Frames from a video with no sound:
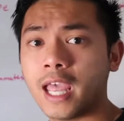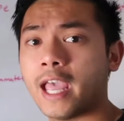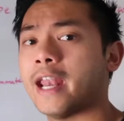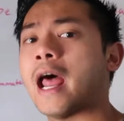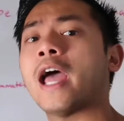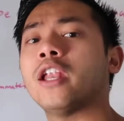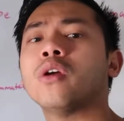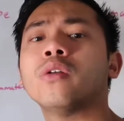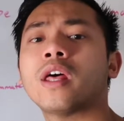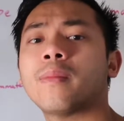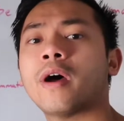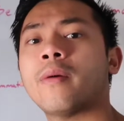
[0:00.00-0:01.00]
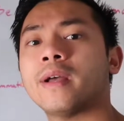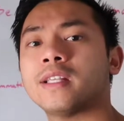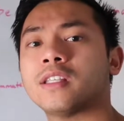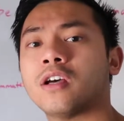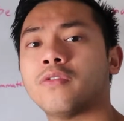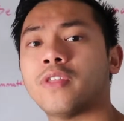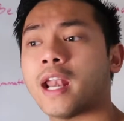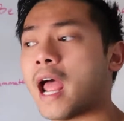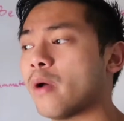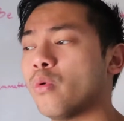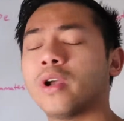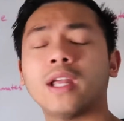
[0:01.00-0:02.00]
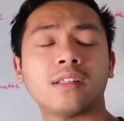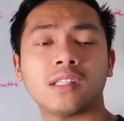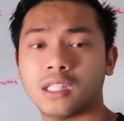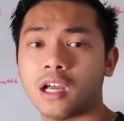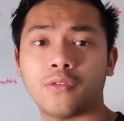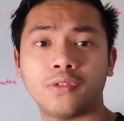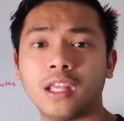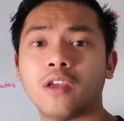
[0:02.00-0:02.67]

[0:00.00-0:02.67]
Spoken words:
And I know that about myself, that I will get stuffed